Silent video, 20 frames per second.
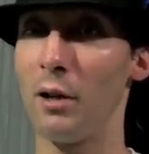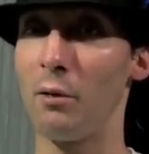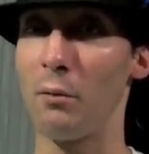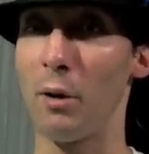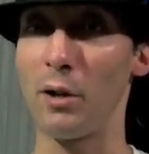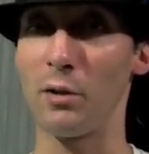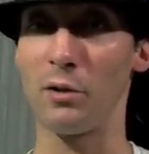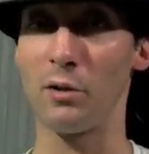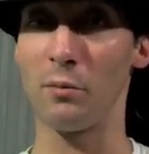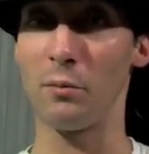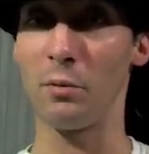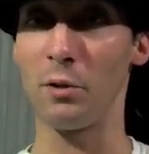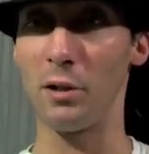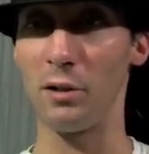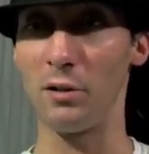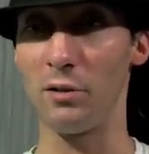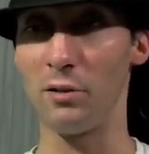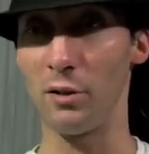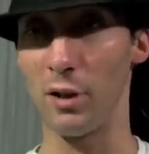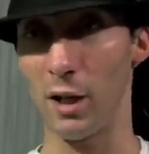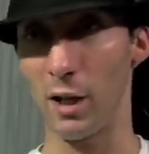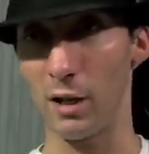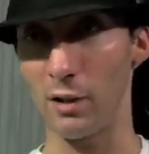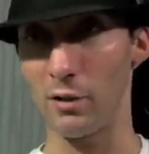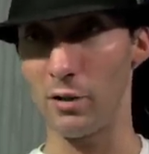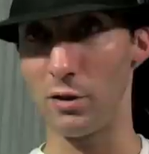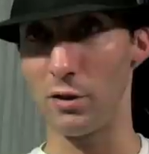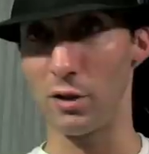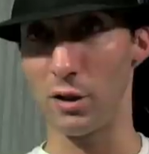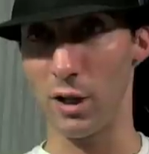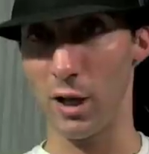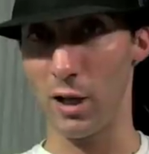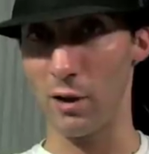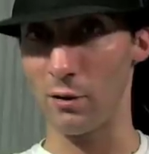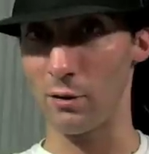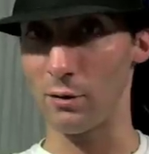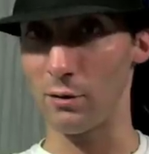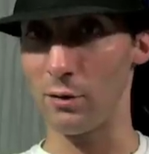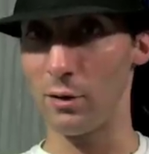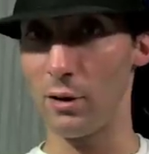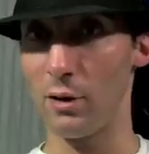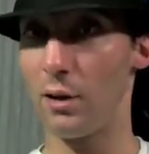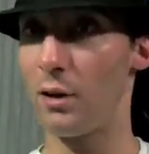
Rest in peace, Zayd's channel.